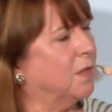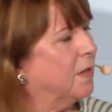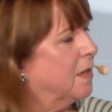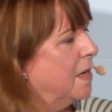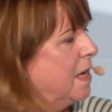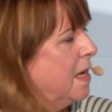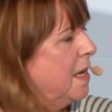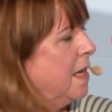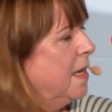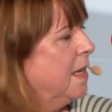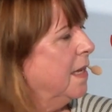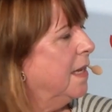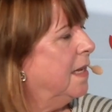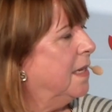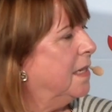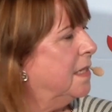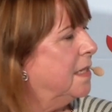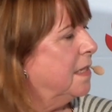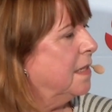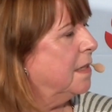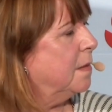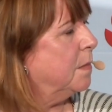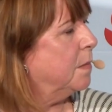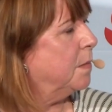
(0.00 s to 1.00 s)
for
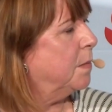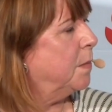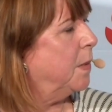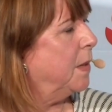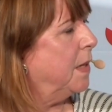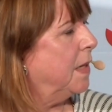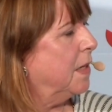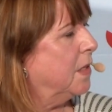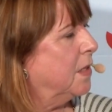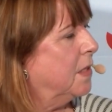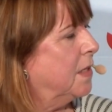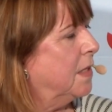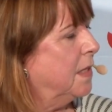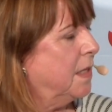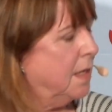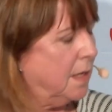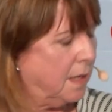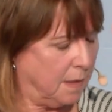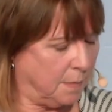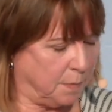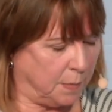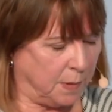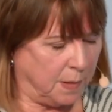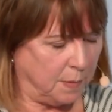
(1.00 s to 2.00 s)
Indian
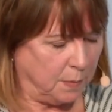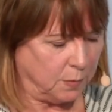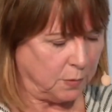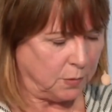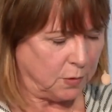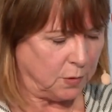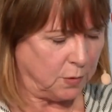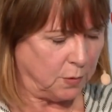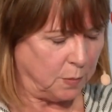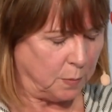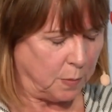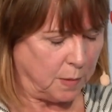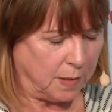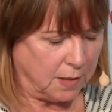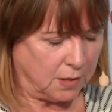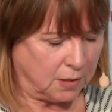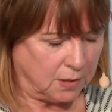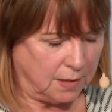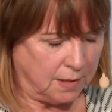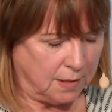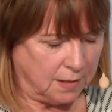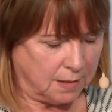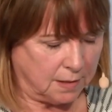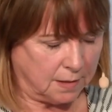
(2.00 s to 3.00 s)
PhD people to do
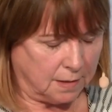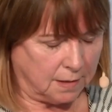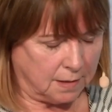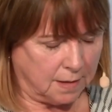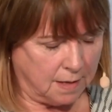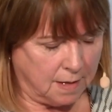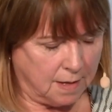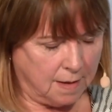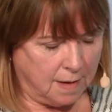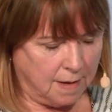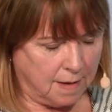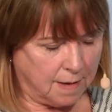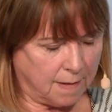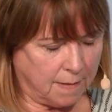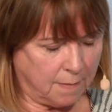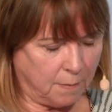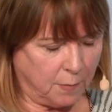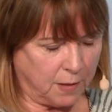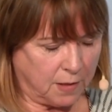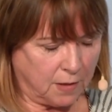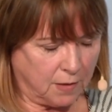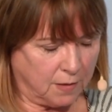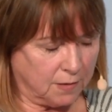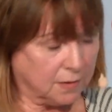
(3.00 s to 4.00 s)
PhDs, and
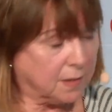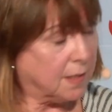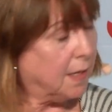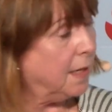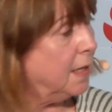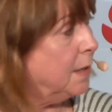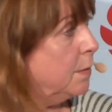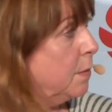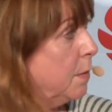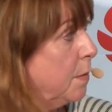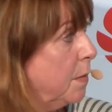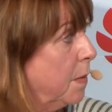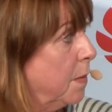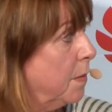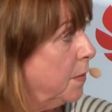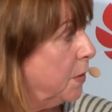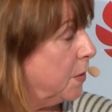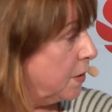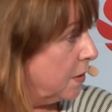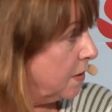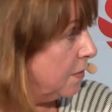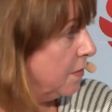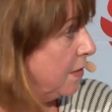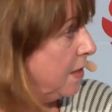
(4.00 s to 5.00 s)
we can't take them at the moment
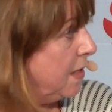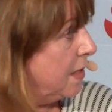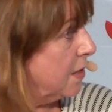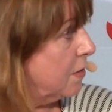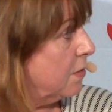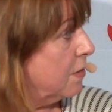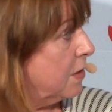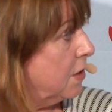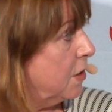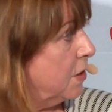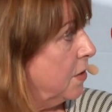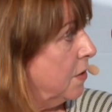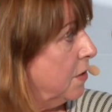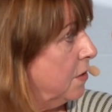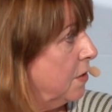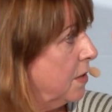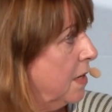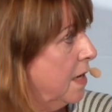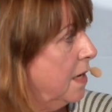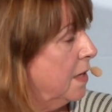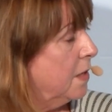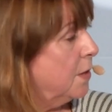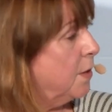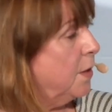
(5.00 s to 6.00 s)
because of the visa issues.
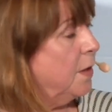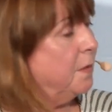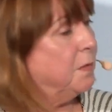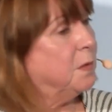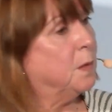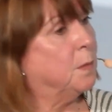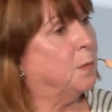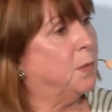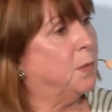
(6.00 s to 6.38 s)
So after